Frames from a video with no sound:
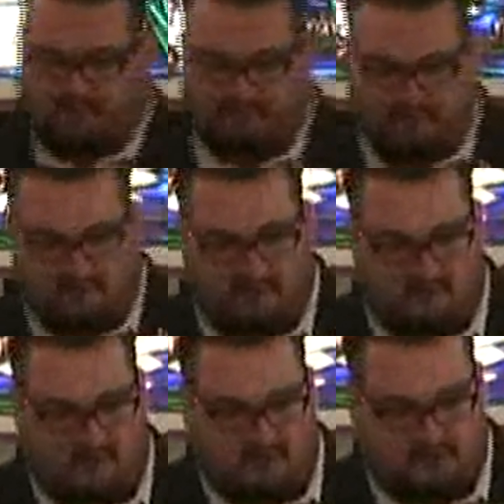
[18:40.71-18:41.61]
11,
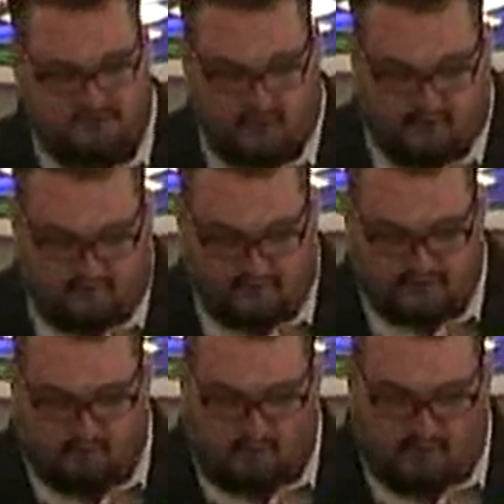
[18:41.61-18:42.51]
starting
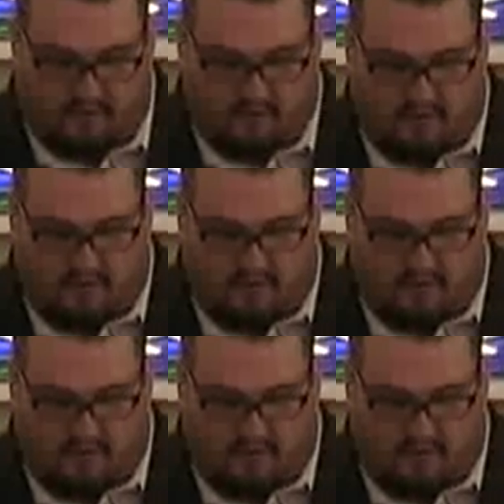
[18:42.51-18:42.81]
verse 1.